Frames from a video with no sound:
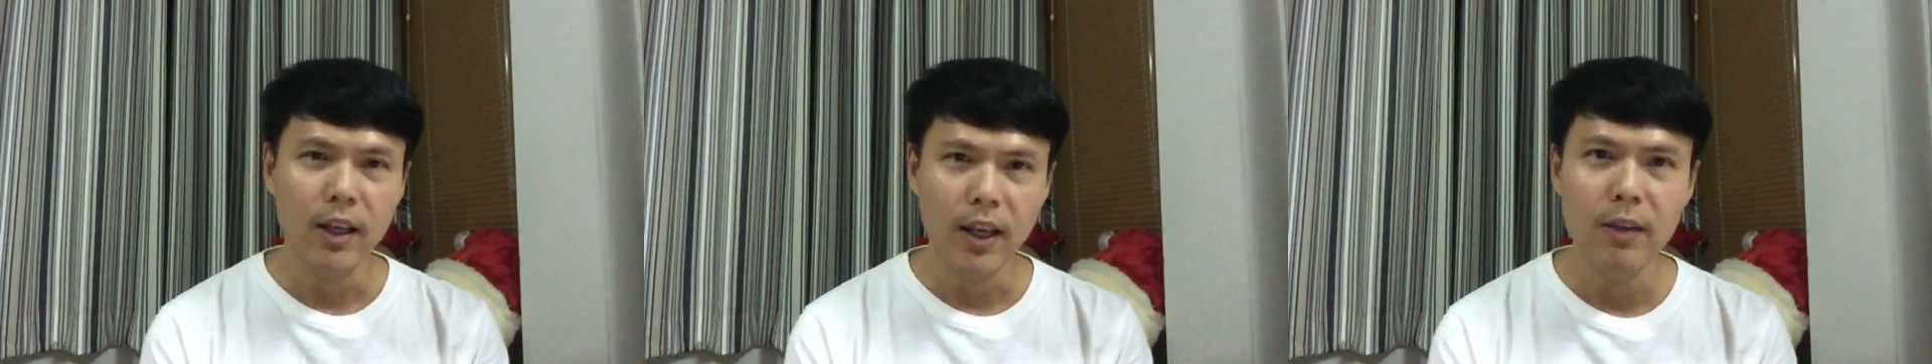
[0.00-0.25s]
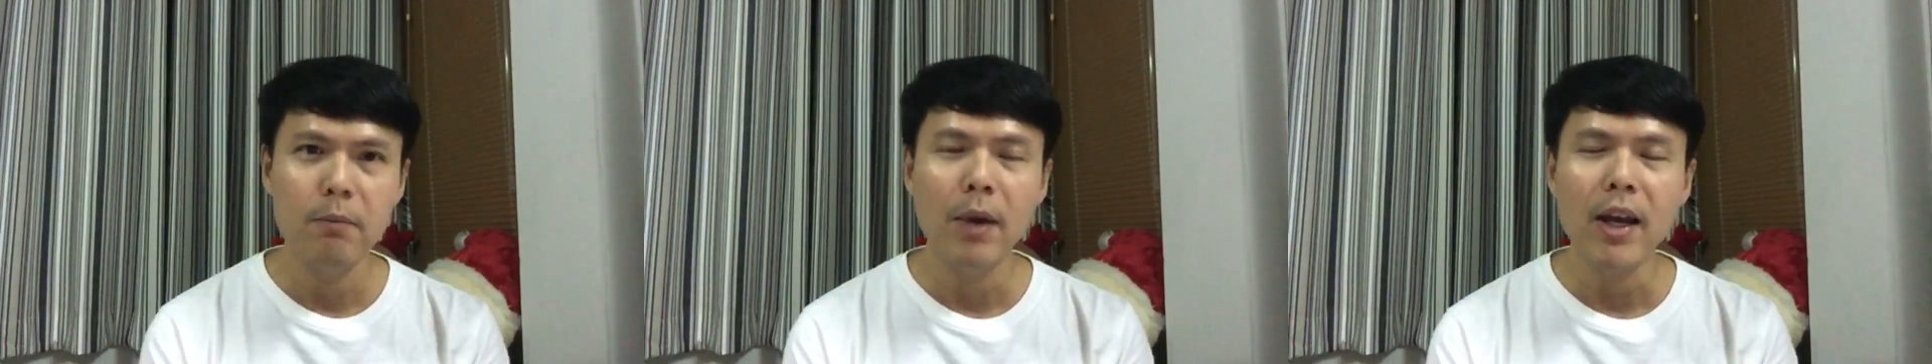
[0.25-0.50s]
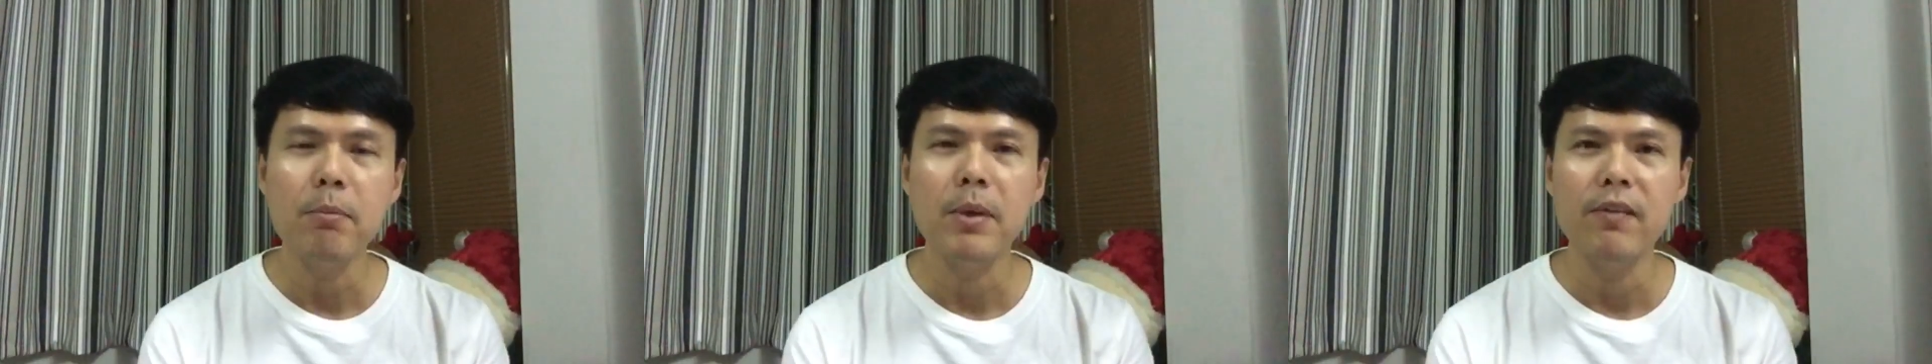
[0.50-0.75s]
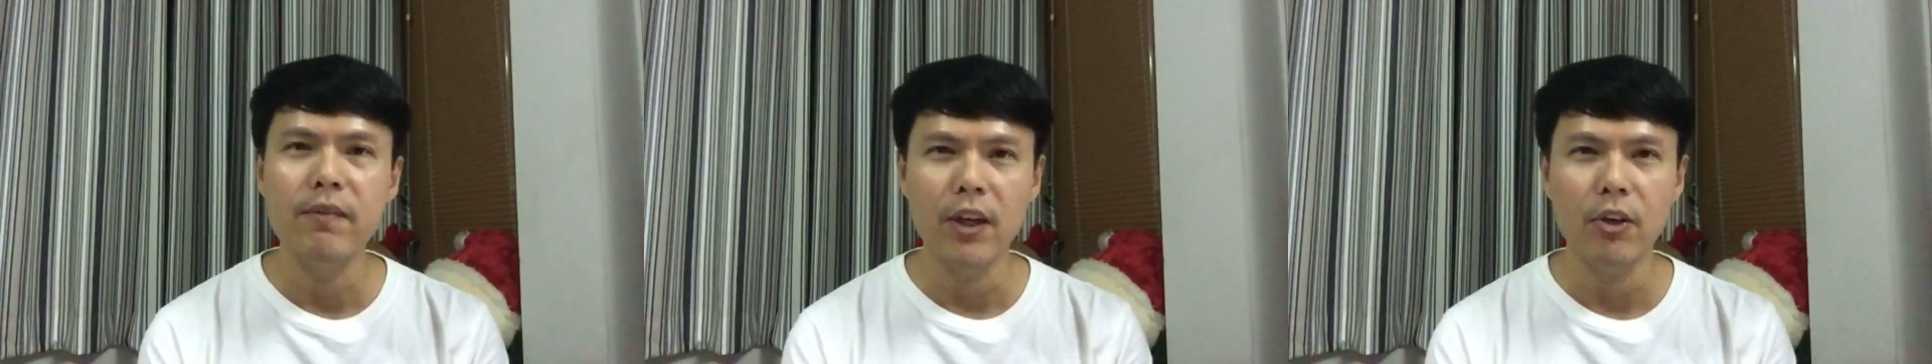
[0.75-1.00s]
it might
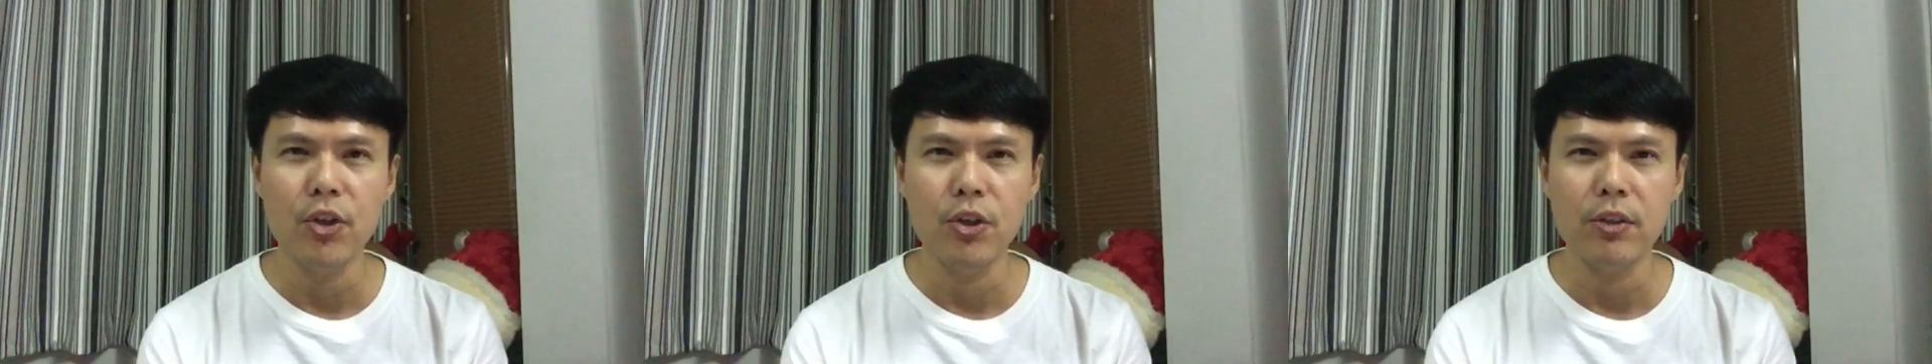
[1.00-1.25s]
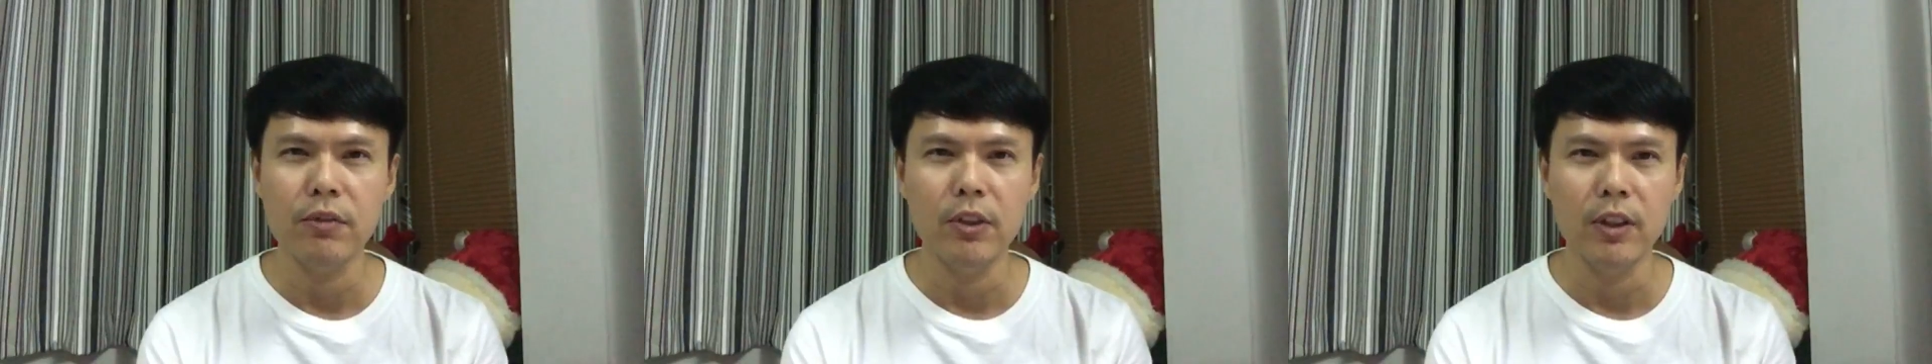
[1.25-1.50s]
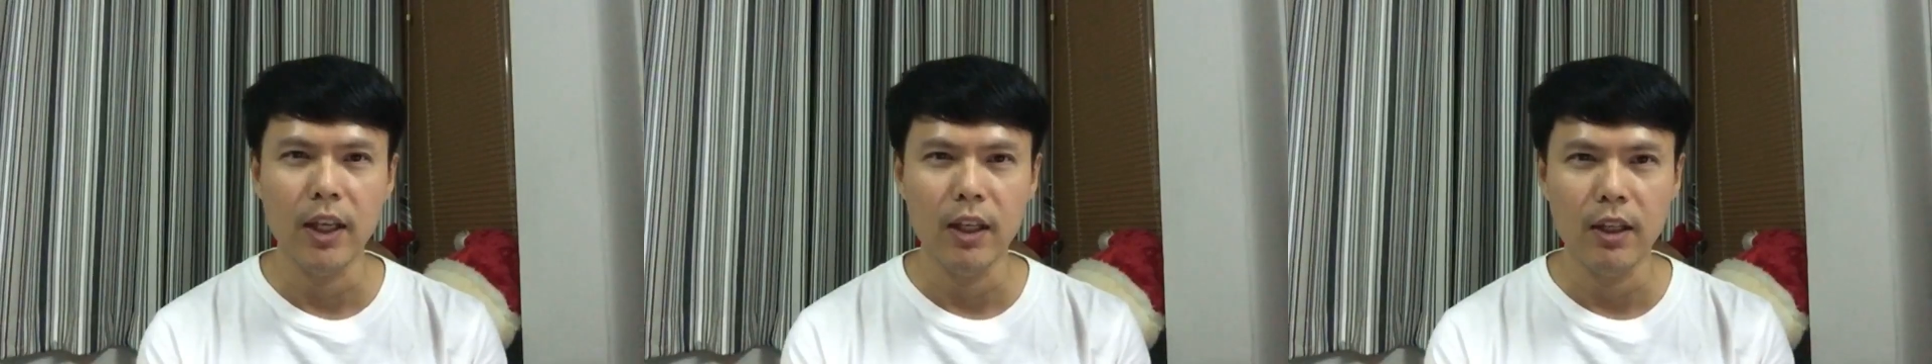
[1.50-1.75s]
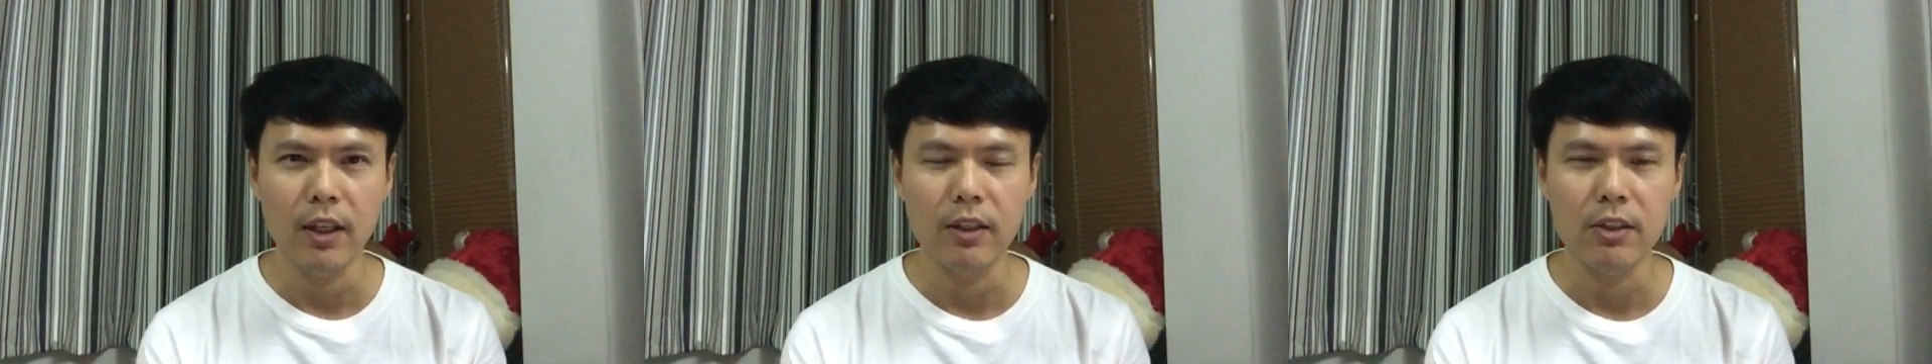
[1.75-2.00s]
be very useful
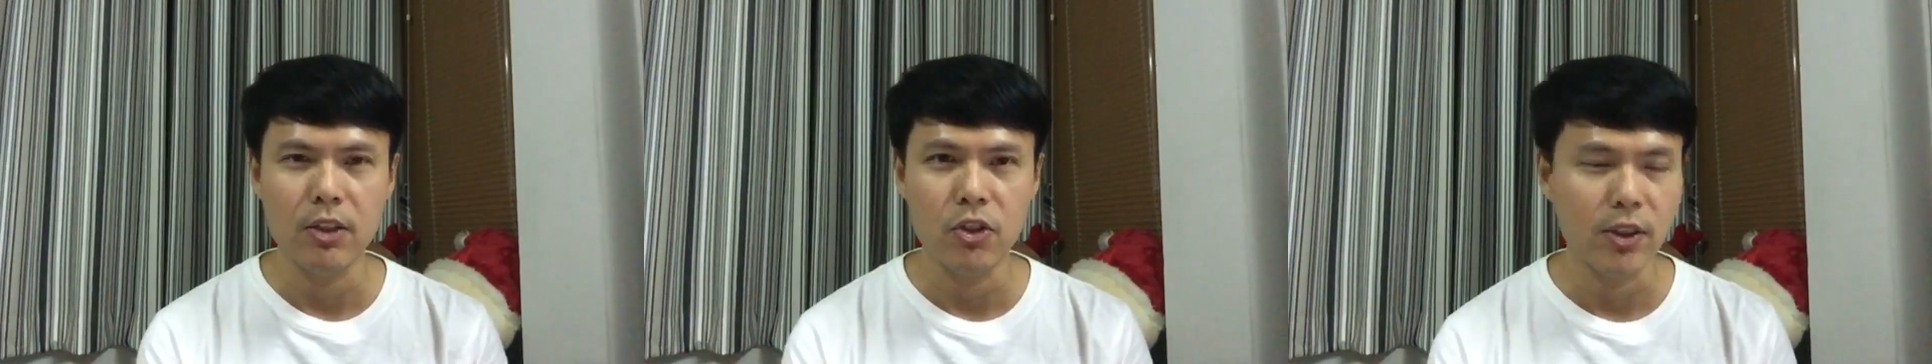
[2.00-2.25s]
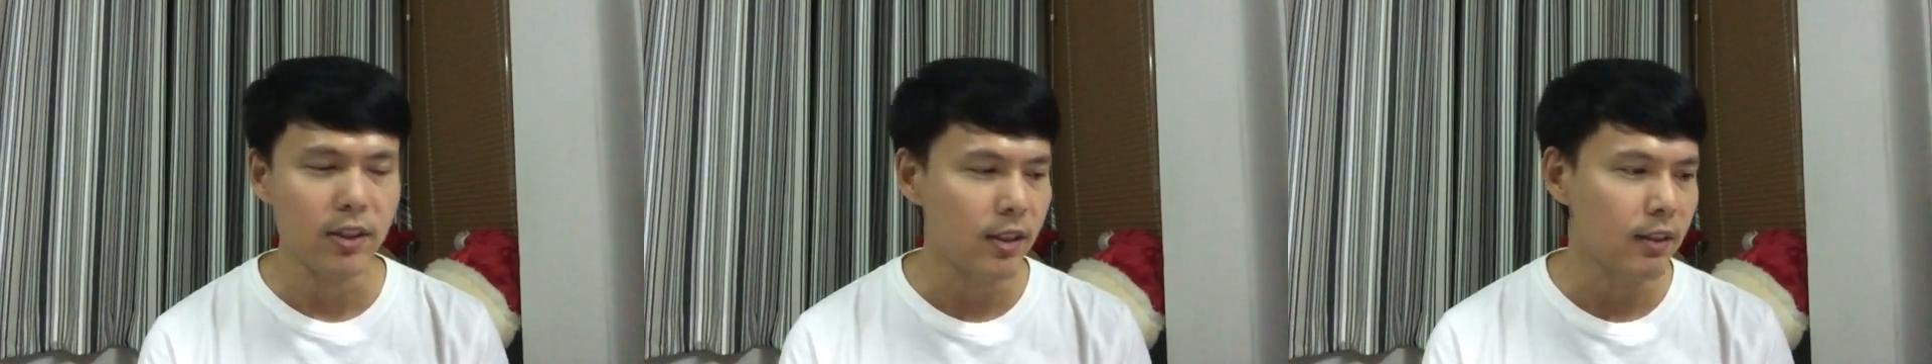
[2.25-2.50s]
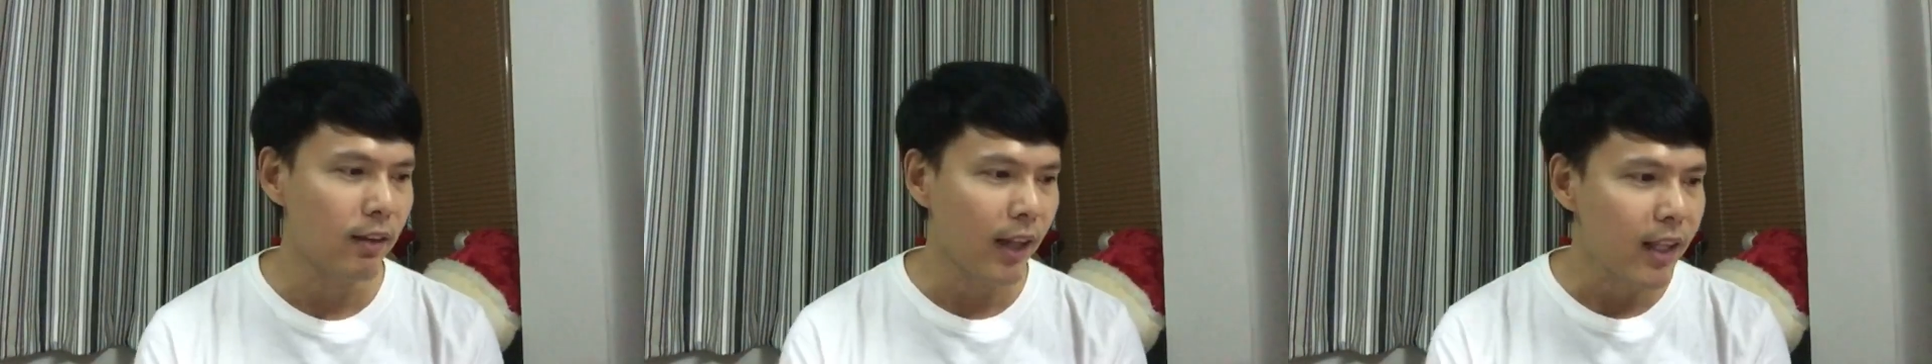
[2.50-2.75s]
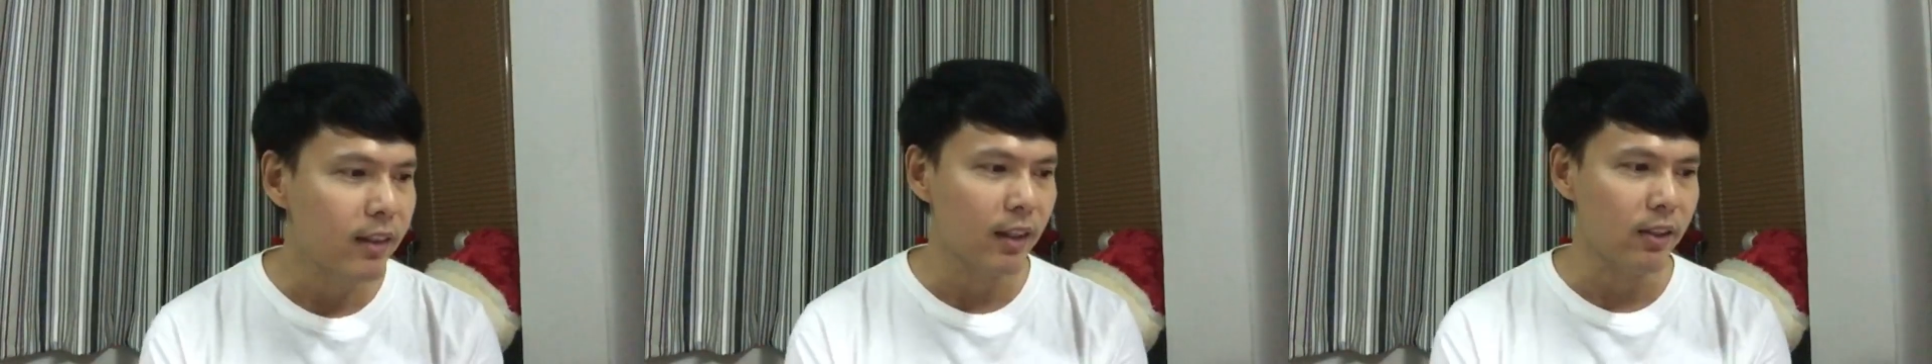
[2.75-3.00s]
in a situation
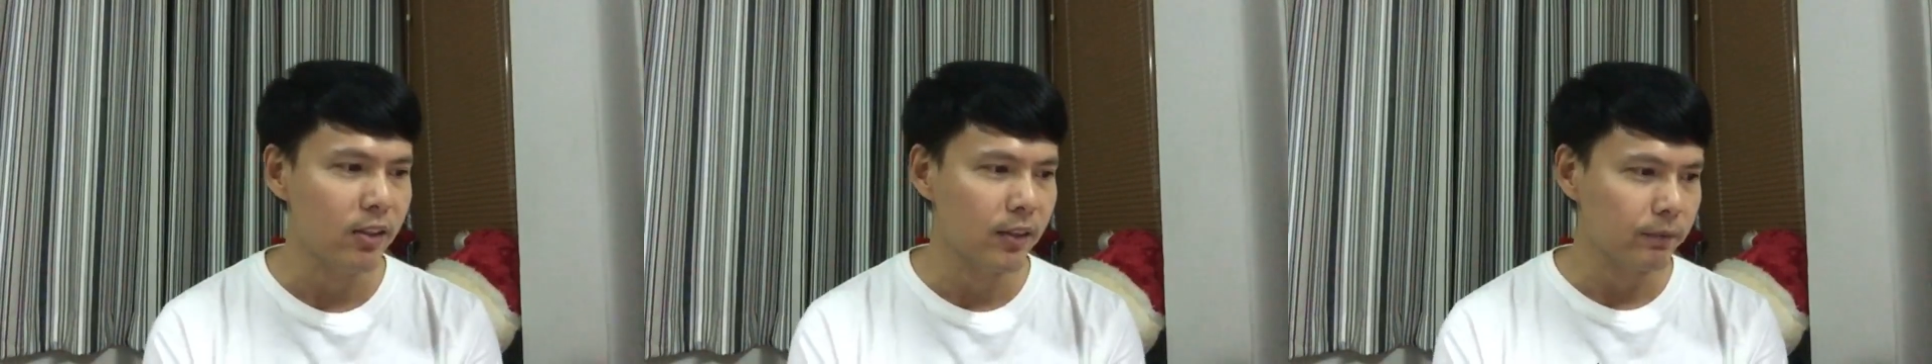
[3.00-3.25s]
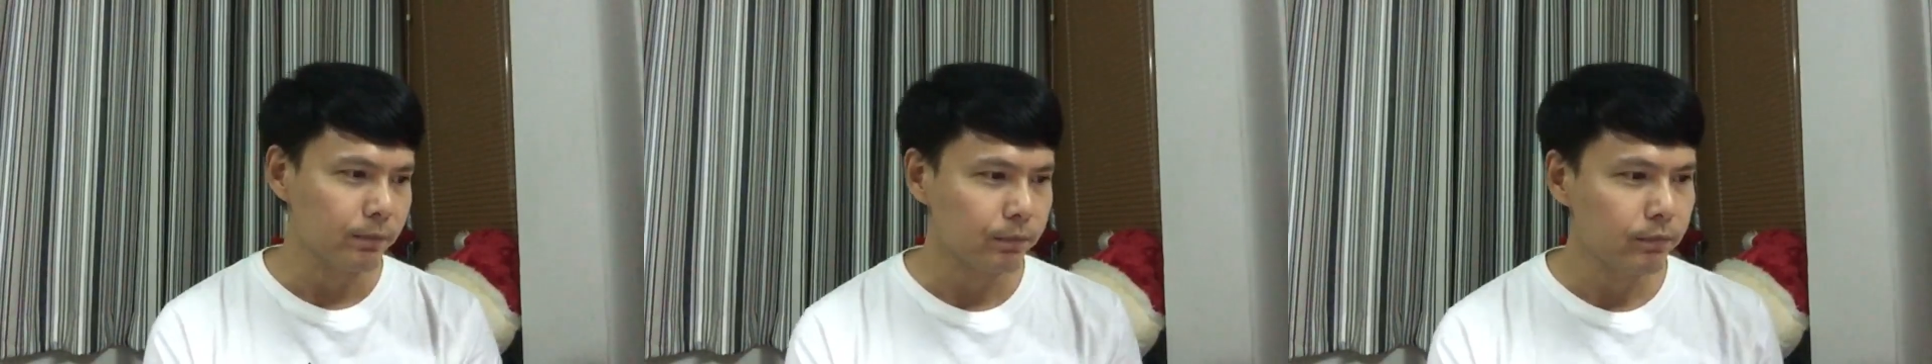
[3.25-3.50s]
like this